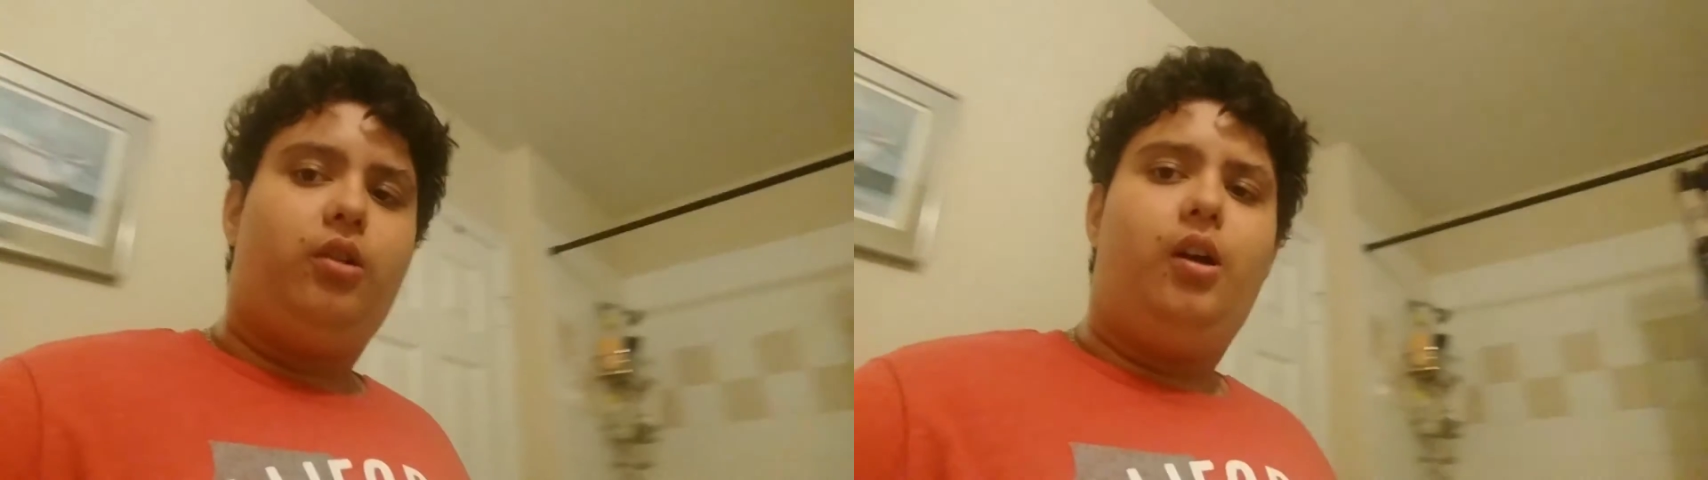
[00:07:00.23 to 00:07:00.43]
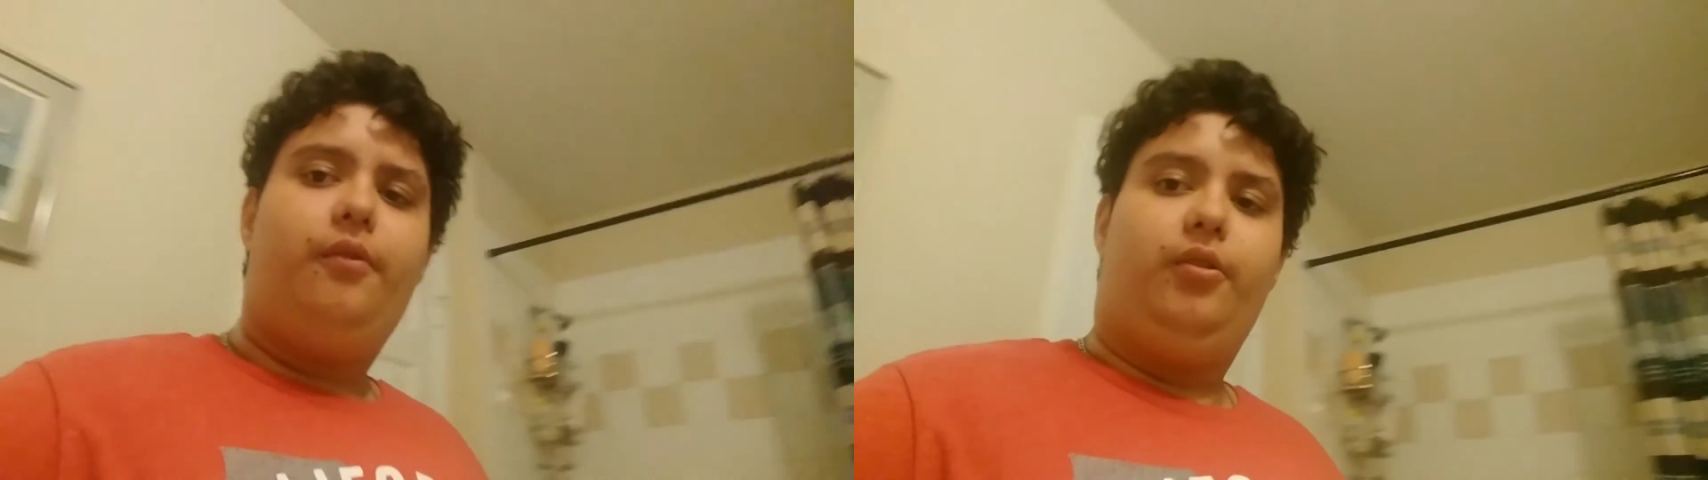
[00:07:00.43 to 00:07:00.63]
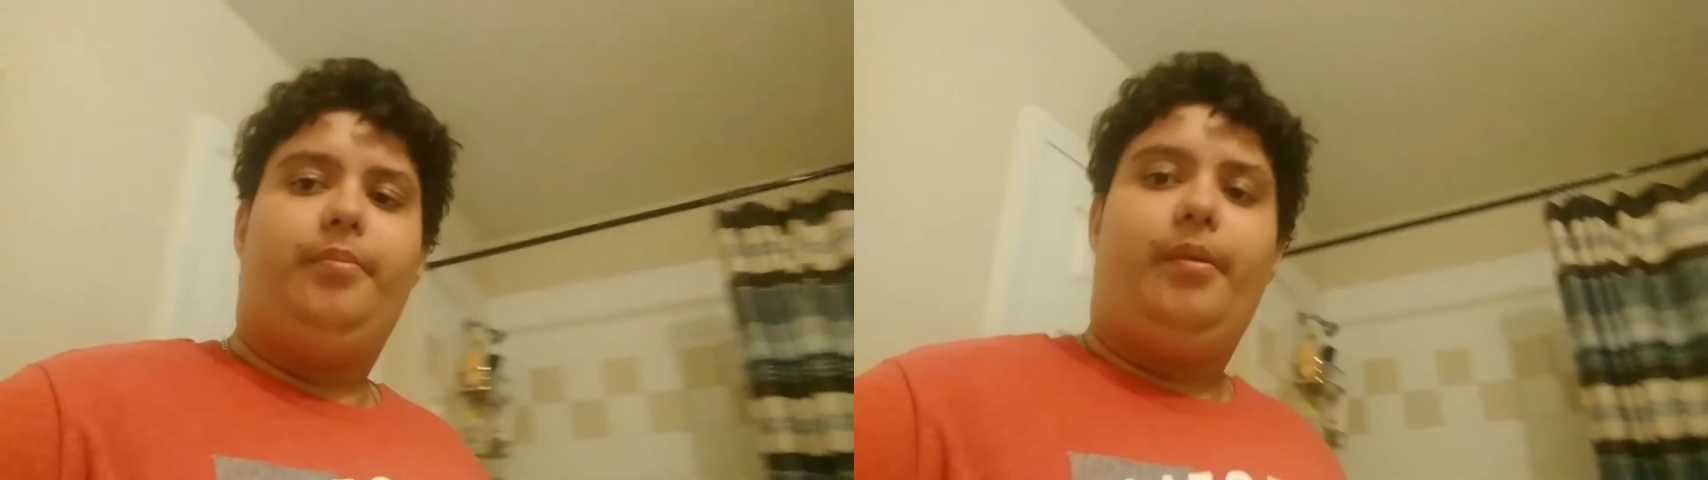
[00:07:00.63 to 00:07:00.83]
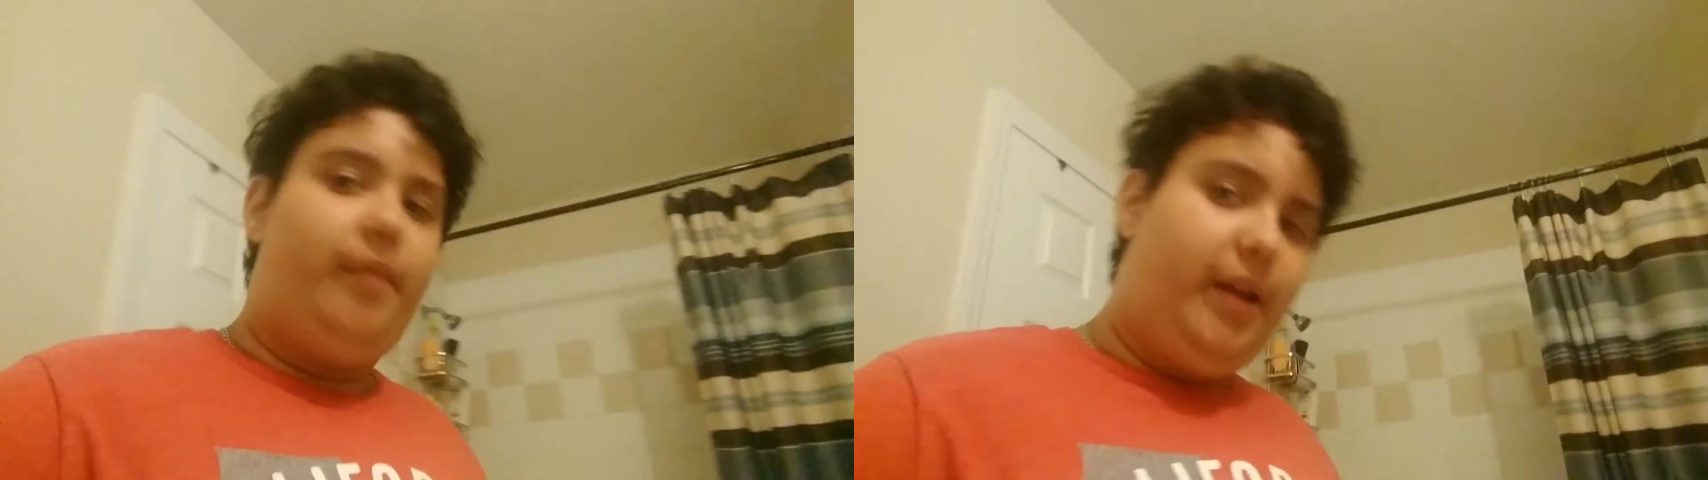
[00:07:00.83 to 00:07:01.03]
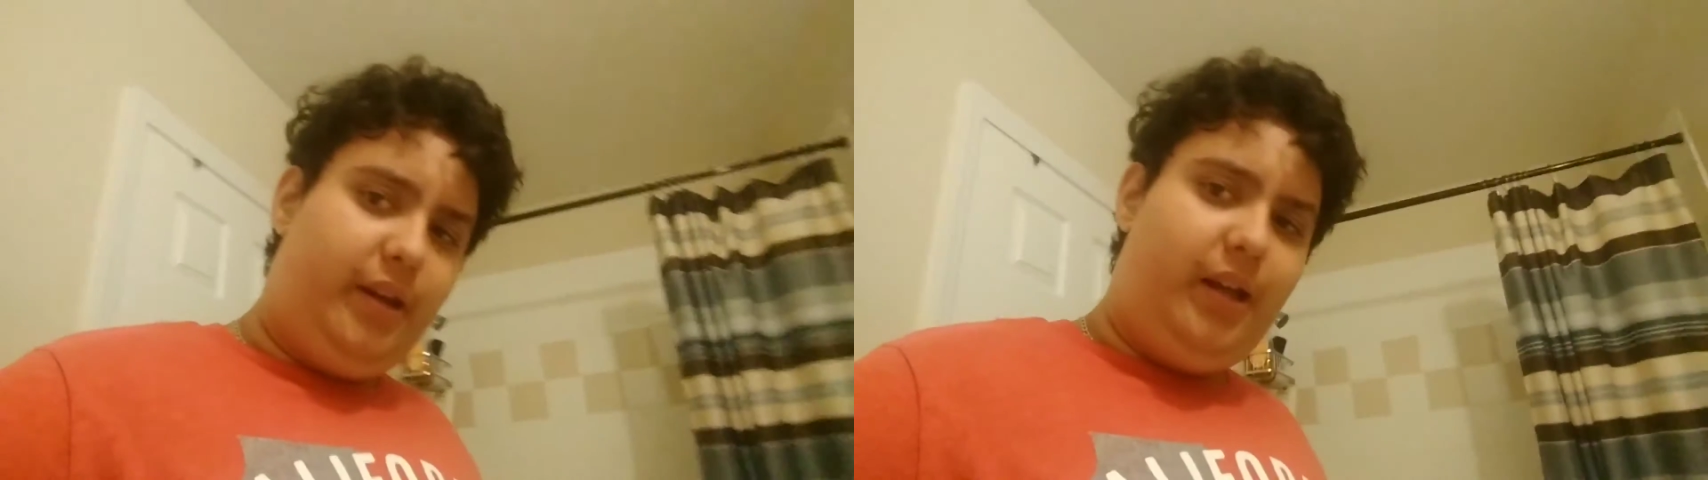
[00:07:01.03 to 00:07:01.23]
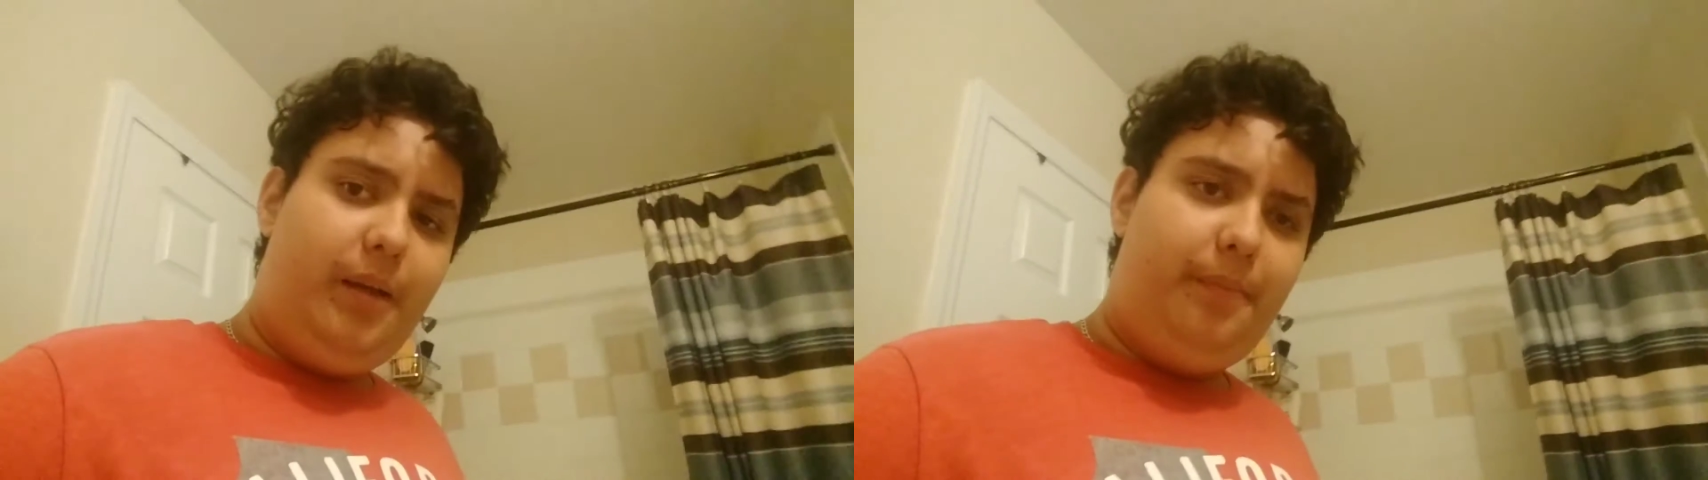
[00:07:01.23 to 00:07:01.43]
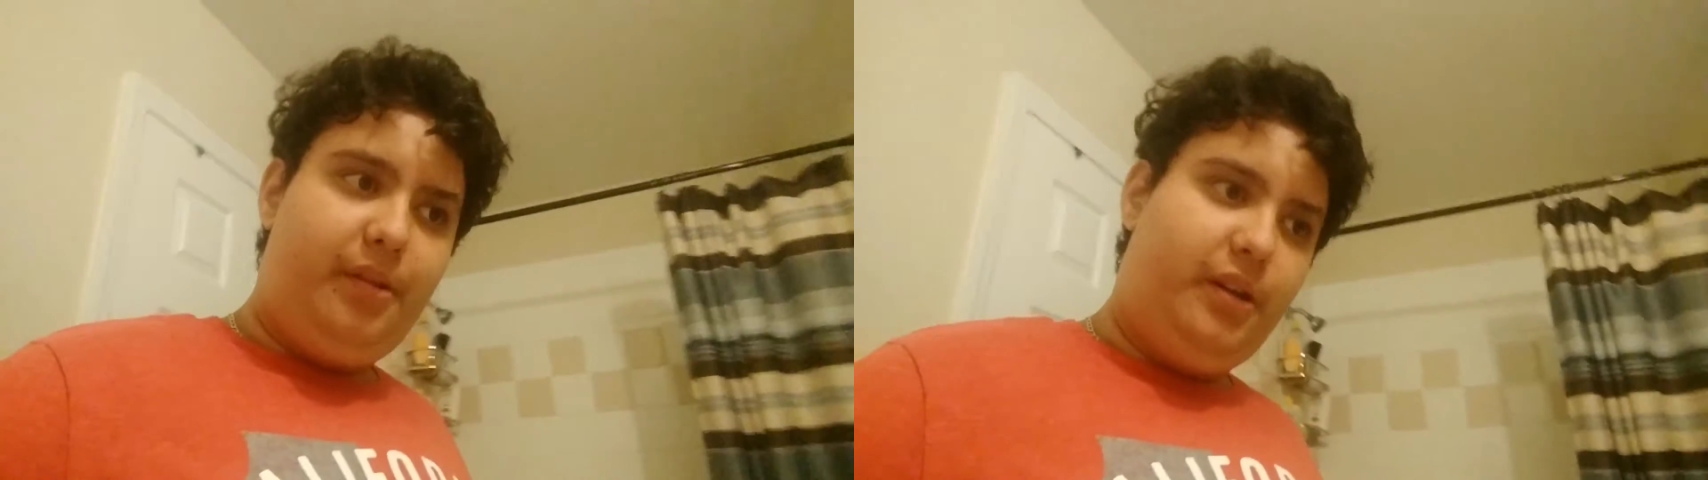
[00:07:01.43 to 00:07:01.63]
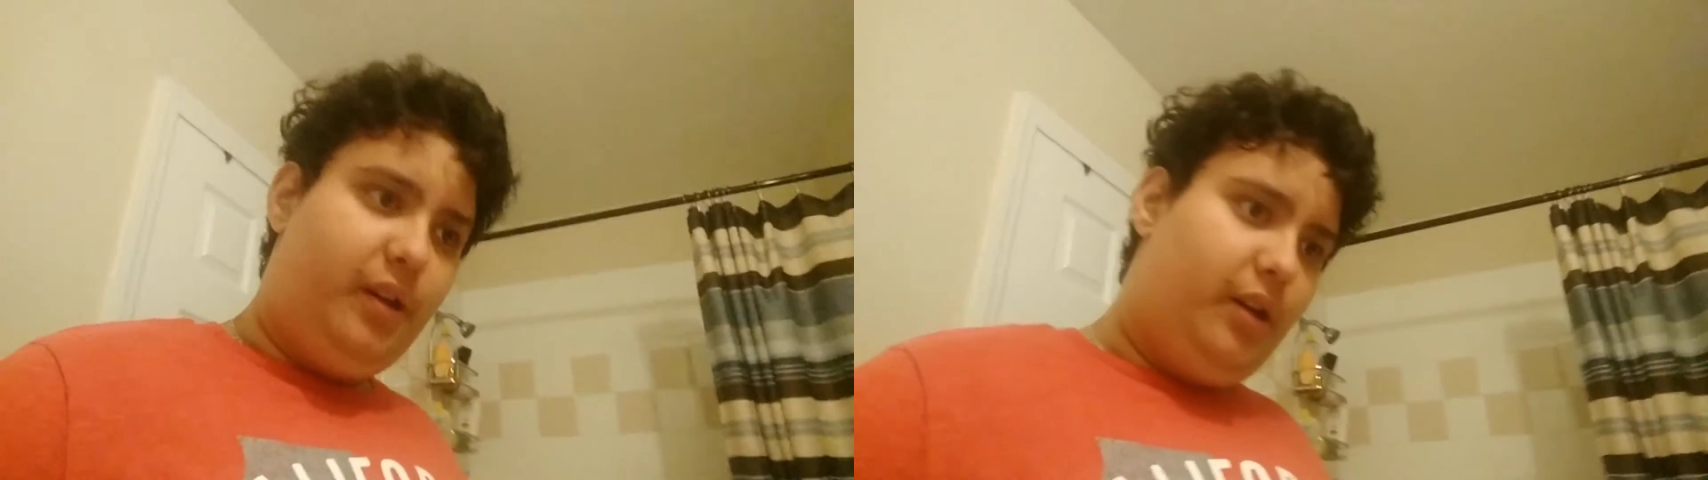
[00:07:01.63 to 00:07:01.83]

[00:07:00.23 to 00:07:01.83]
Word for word: off with me waking up and